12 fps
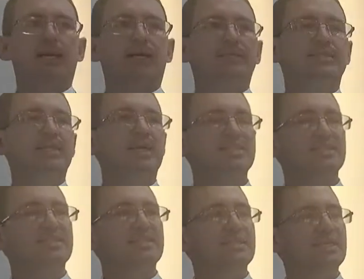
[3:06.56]
And
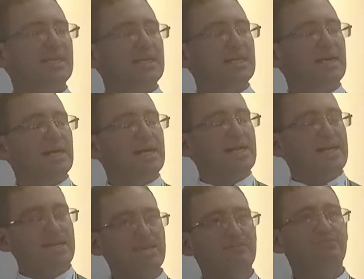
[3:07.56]
yet,
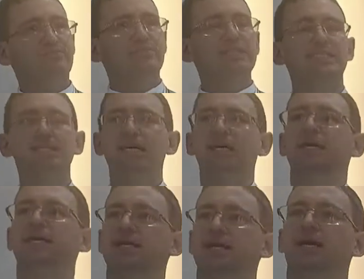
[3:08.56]
every day
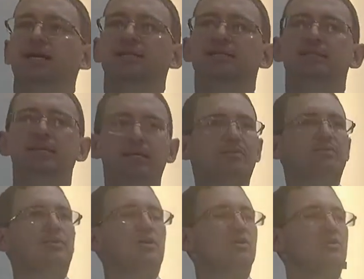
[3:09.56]
I get it
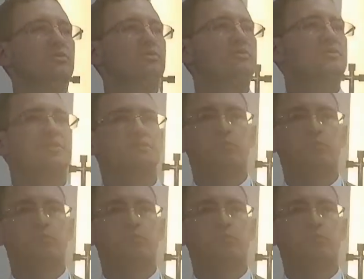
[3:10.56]
wrong, says